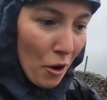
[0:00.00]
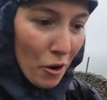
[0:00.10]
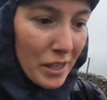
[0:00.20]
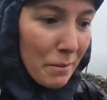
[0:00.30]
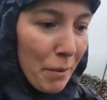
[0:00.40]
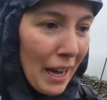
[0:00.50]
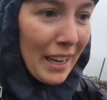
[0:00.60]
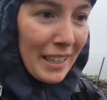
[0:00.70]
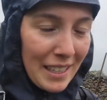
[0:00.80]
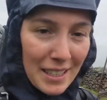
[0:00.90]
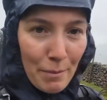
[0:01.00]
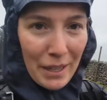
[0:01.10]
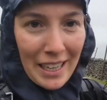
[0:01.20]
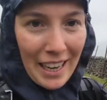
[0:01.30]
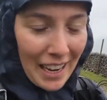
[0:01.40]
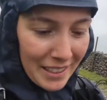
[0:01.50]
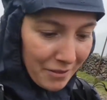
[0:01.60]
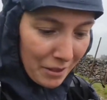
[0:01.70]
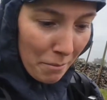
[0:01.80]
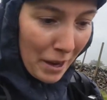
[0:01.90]
all the puddles, but I can't
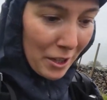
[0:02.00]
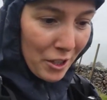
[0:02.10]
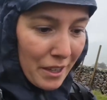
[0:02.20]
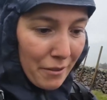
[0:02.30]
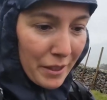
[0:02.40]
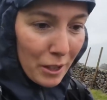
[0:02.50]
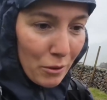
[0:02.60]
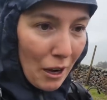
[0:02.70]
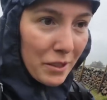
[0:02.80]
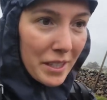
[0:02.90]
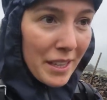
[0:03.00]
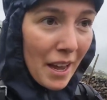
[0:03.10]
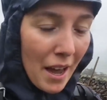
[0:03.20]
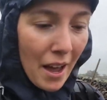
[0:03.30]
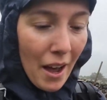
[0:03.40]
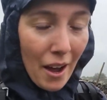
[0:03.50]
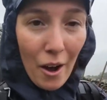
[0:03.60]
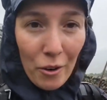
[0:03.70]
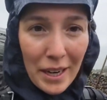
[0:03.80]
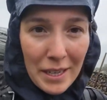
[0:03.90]
even imagine if the ground is
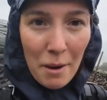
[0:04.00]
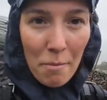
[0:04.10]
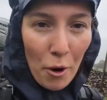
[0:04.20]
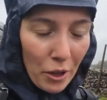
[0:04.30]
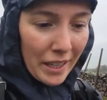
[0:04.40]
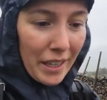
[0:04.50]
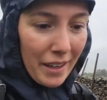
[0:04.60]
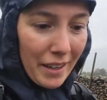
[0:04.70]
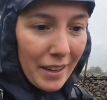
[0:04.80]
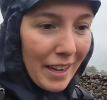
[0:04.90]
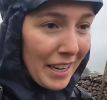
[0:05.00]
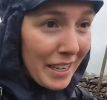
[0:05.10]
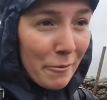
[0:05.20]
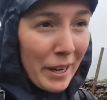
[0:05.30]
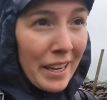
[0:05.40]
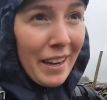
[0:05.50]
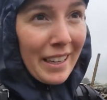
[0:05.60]
already boggy anyway.